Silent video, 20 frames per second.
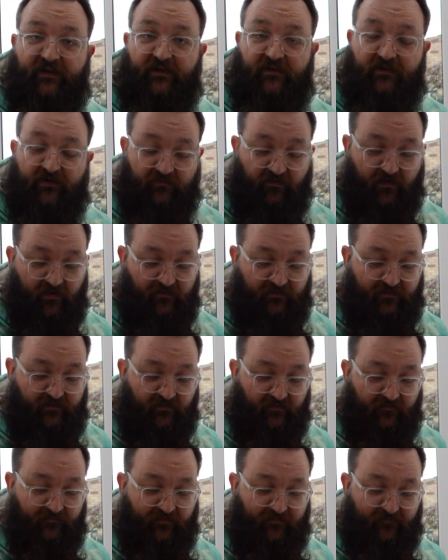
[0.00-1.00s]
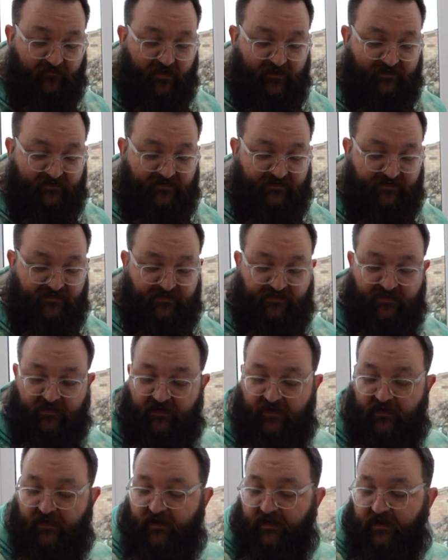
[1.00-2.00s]
and growth of the frets,
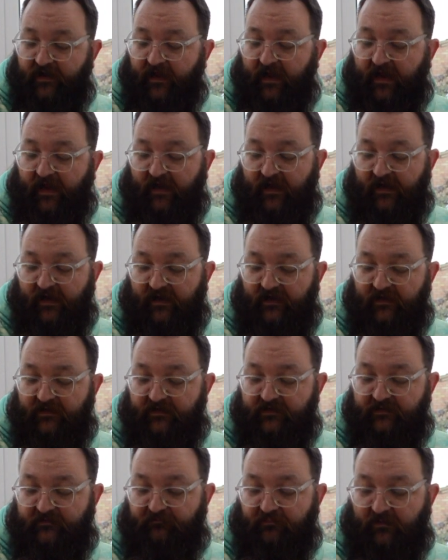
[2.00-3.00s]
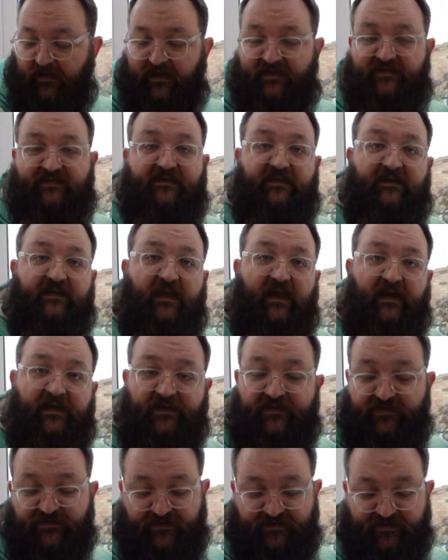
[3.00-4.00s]
and plastic
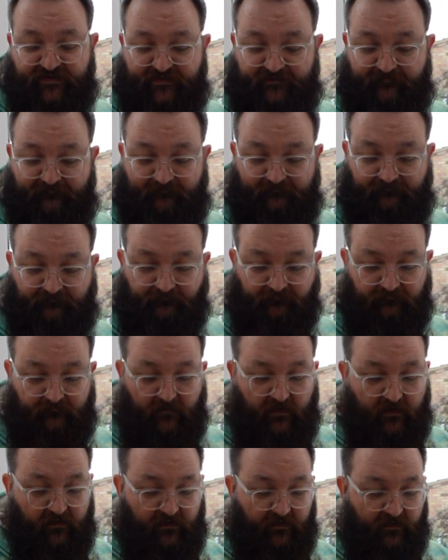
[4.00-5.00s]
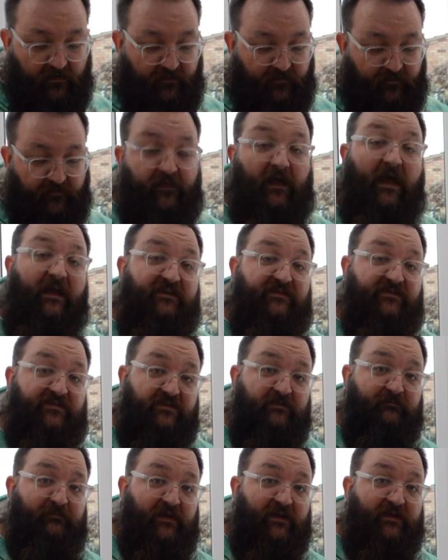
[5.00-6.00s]
ages. That's
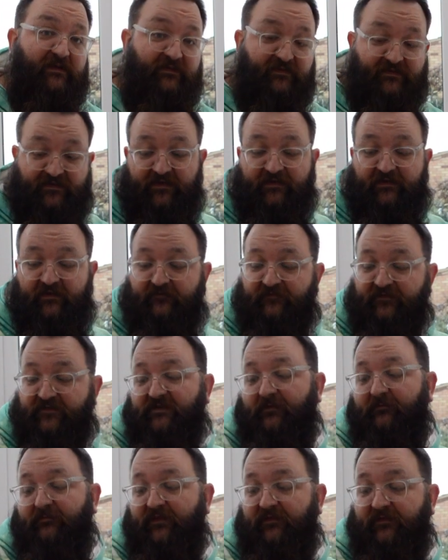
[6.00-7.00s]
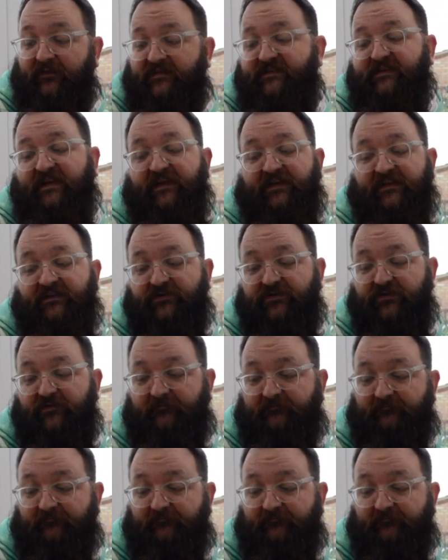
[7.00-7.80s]
to be considered for something this age.